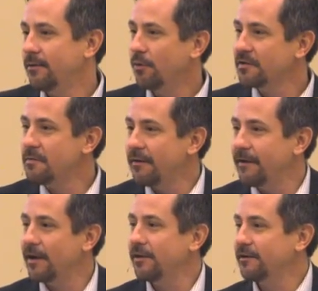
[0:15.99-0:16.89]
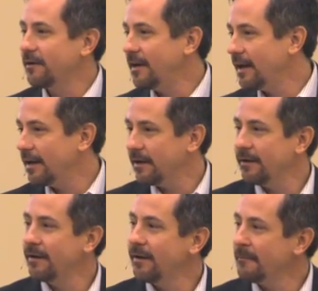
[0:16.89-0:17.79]
What's my value of grid data?
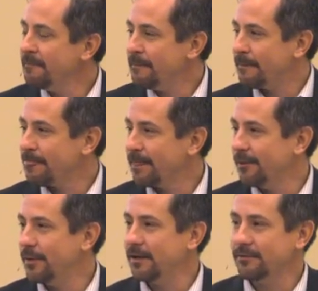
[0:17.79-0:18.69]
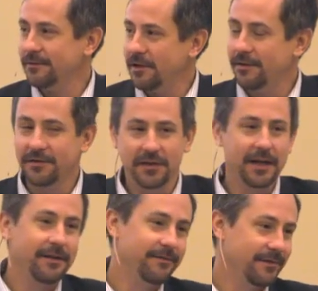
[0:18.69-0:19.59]
Well, you can
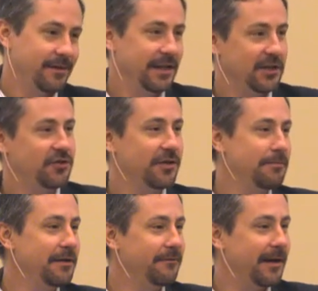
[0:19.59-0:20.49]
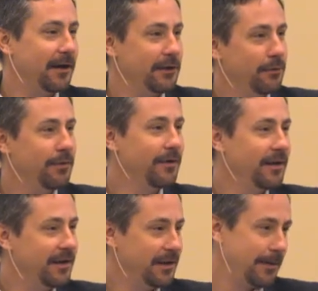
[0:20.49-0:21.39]
say it should be a value.
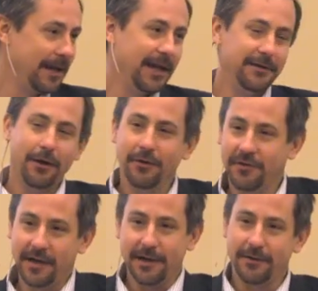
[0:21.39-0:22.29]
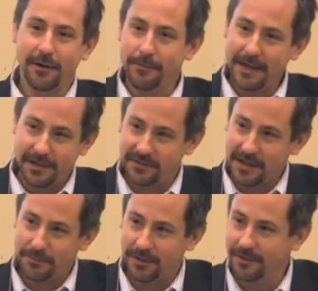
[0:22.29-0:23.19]
You're paying $8 an acre, I'll make you
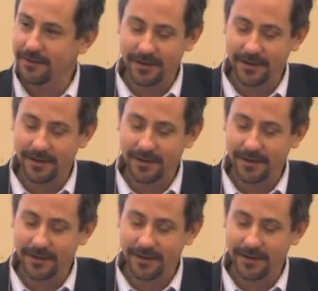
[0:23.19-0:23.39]
something.